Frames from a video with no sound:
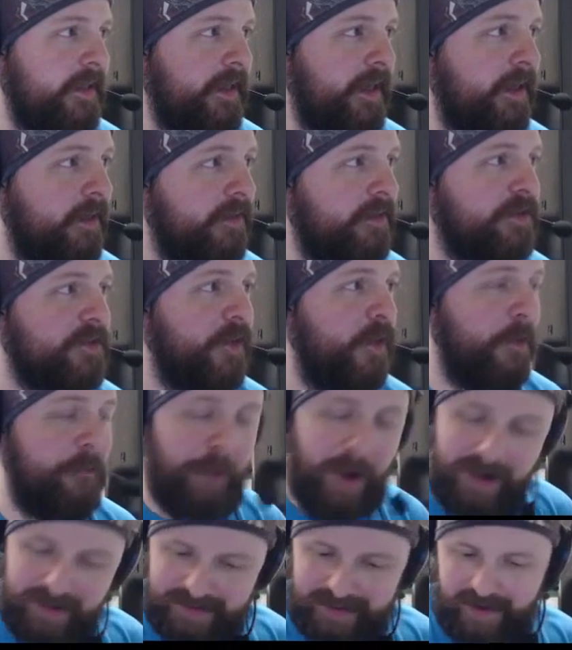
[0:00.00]
Killzor
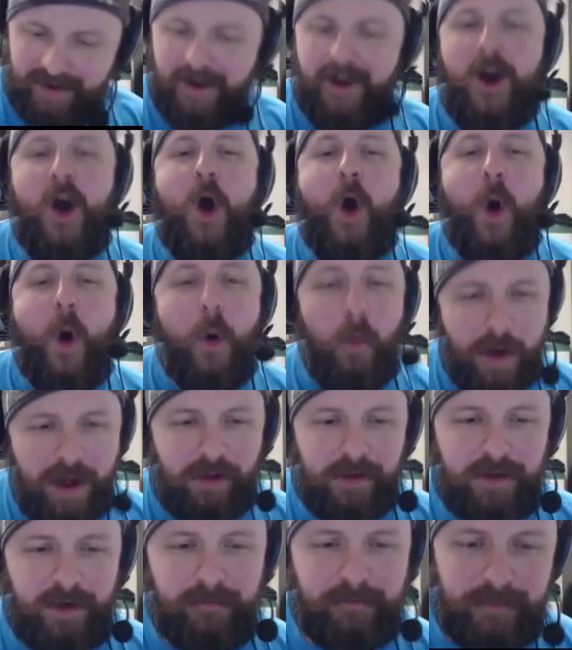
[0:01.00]
Penta,
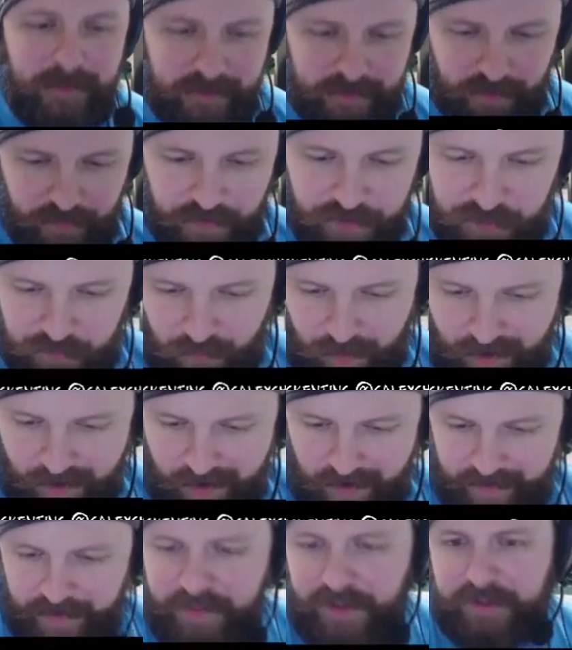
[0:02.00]
welcome to the
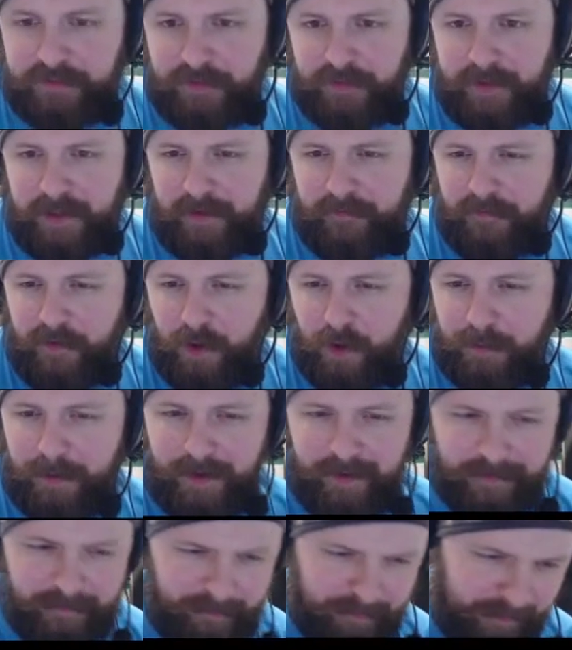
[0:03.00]
squad. Thanks for hitting that follow
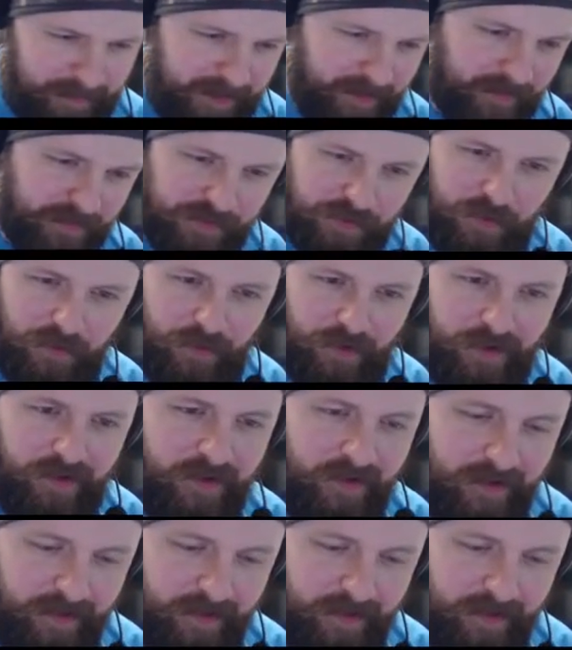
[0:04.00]
button, Killzor.